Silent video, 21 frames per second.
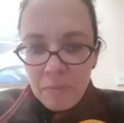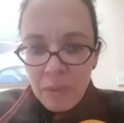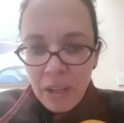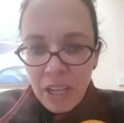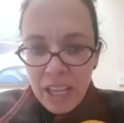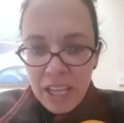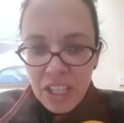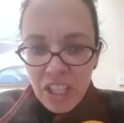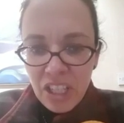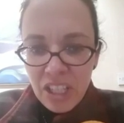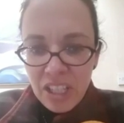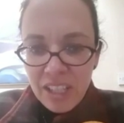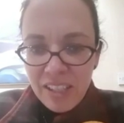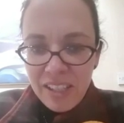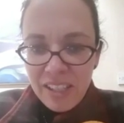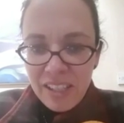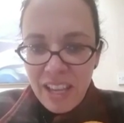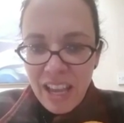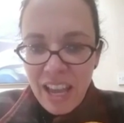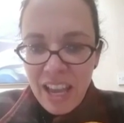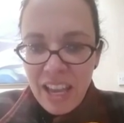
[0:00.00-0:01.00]
pledged to
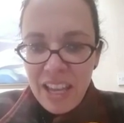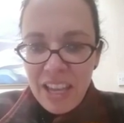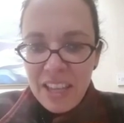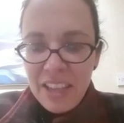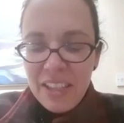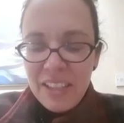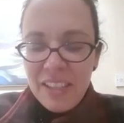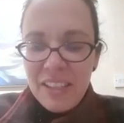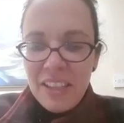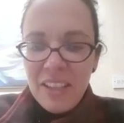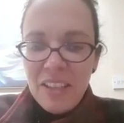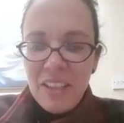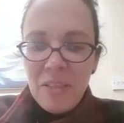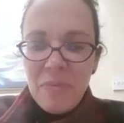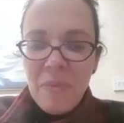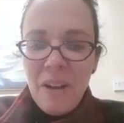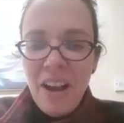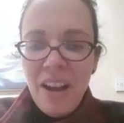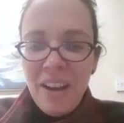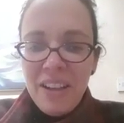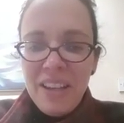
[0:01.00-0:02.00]
stay in the single
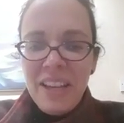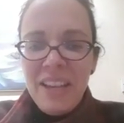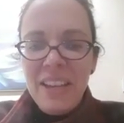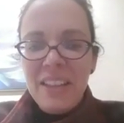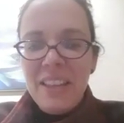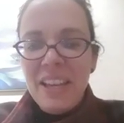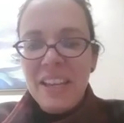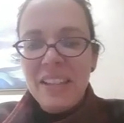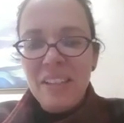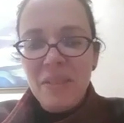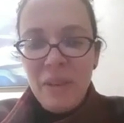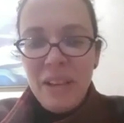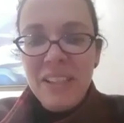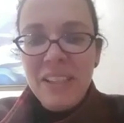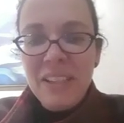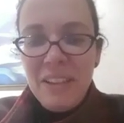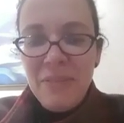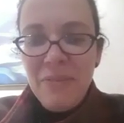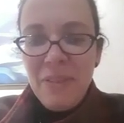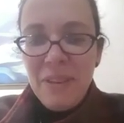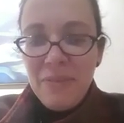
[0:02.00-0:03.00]
market in their
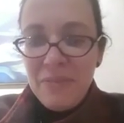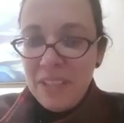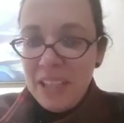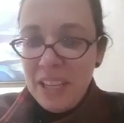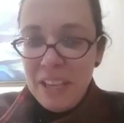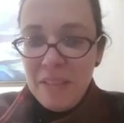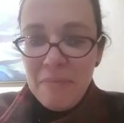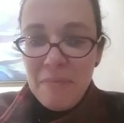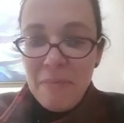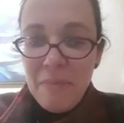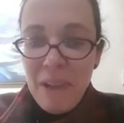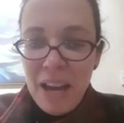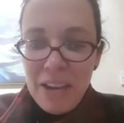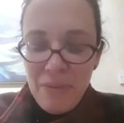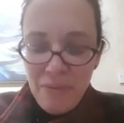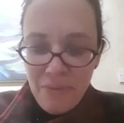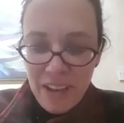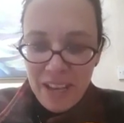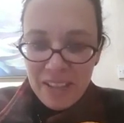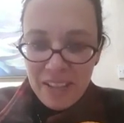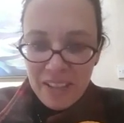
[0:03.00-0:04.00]
2015
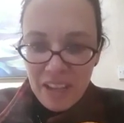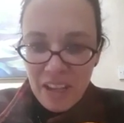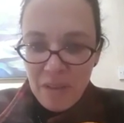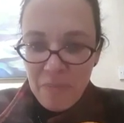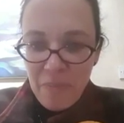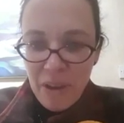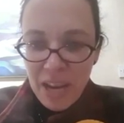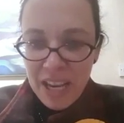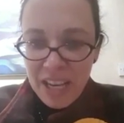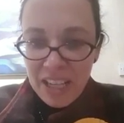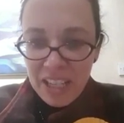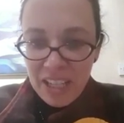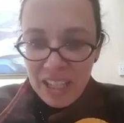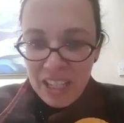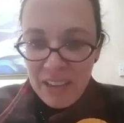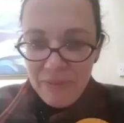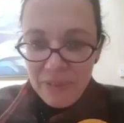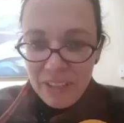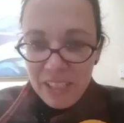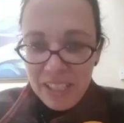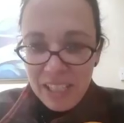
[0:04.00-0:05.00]
manifesto, page
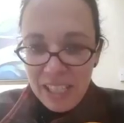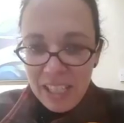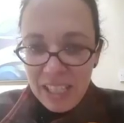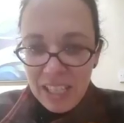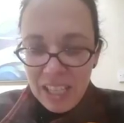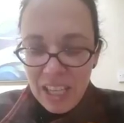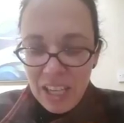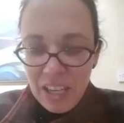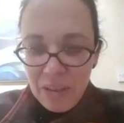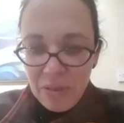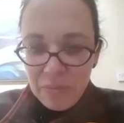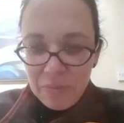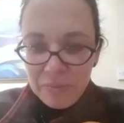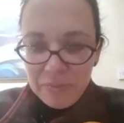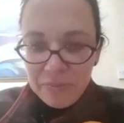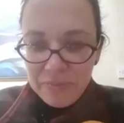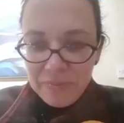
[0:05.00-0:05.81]
72.